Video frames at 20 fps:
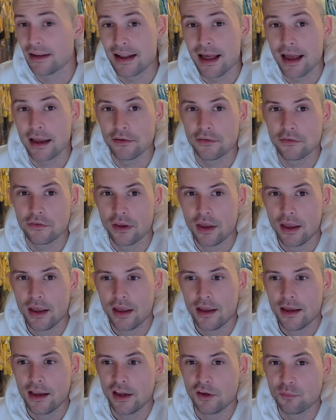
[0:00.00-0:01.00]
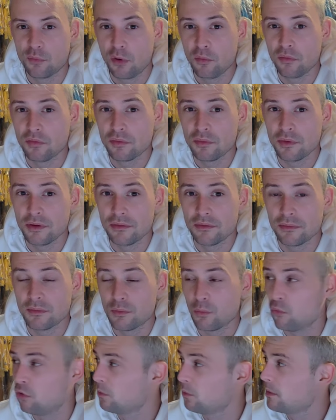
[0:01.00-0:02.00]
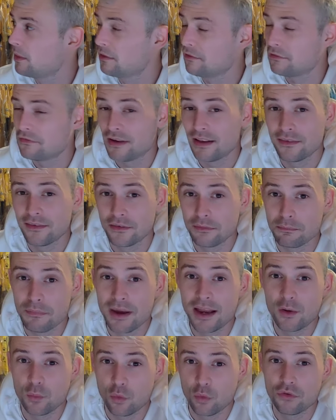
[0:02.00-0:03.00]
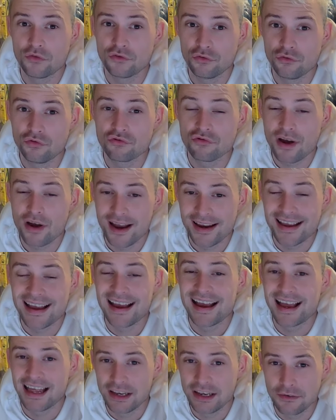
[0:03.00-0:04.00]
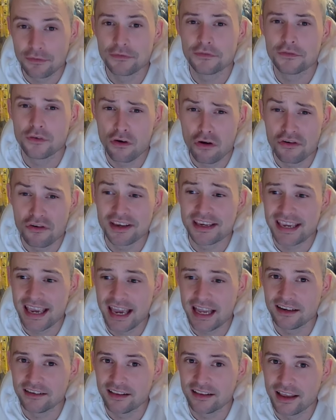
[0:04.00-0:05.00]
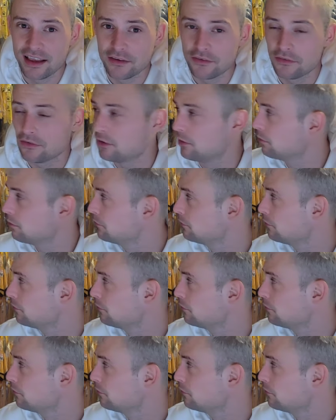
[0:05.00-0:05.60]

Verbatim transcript: nice, it's probably one that the fans might want to try and forget there. So,